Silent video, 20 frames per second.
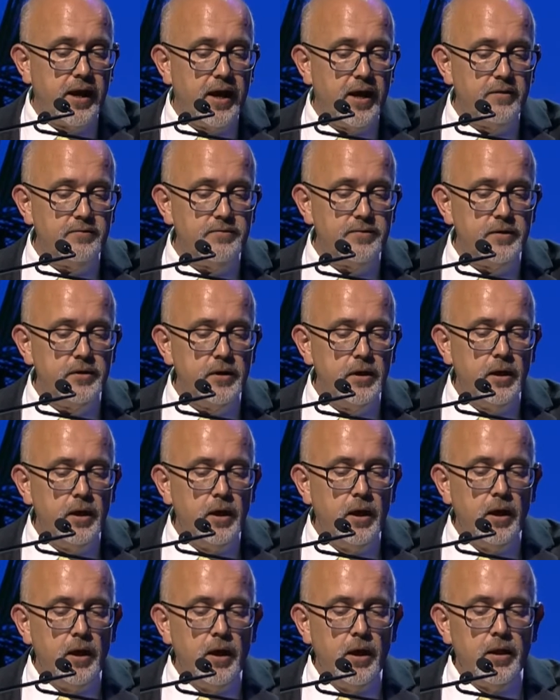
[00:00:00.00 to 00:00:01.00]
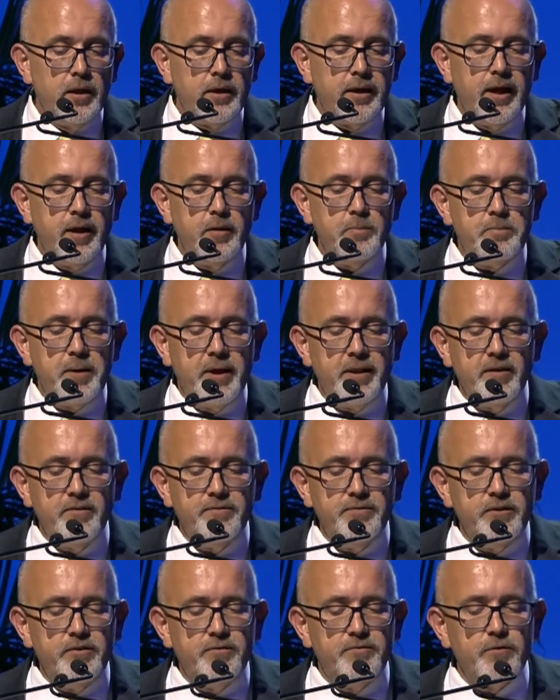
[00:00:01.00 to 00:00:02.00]
have, can
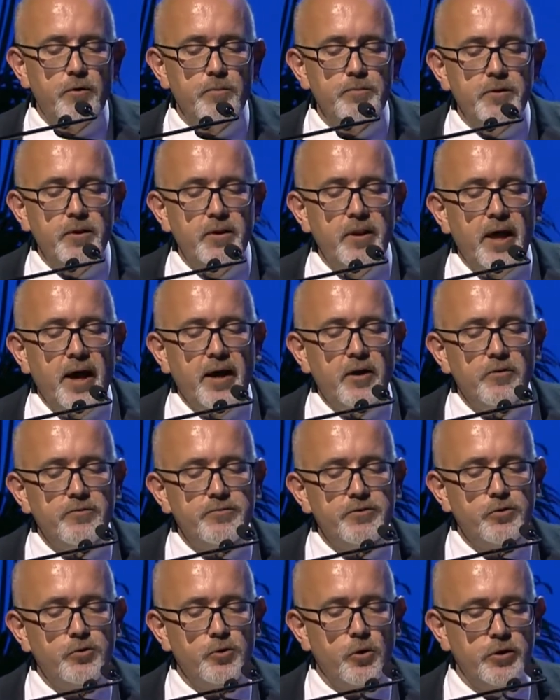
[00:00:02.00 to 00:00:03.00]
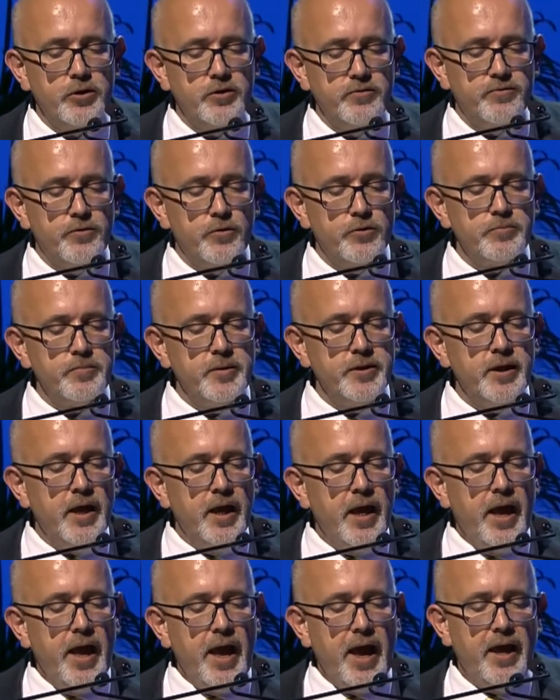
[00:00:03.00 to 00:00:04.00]
benefit from the lack of strong enforcement
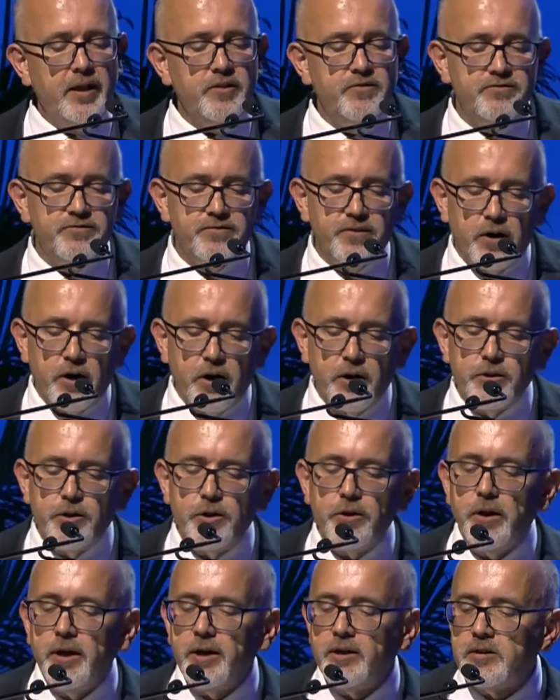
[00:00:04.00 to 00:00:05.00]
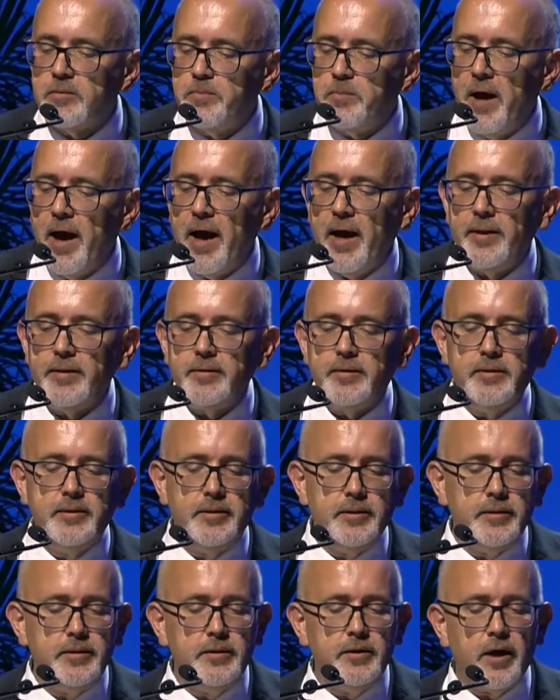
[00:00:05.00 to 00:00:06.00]
and further expand
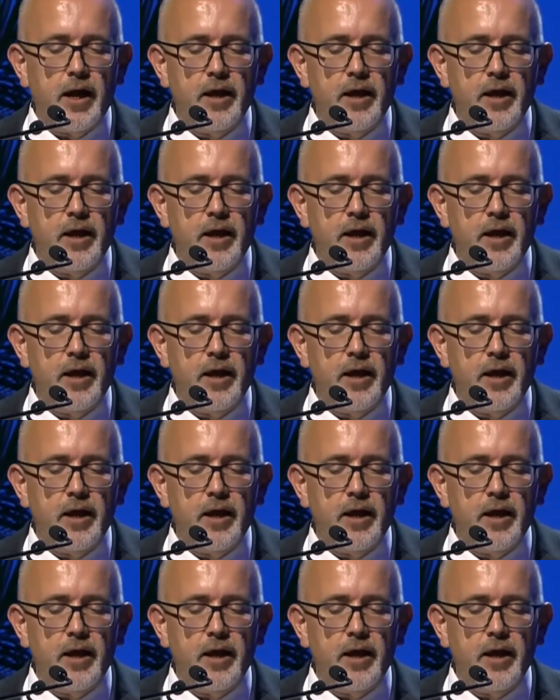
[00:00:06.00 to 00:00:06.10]
the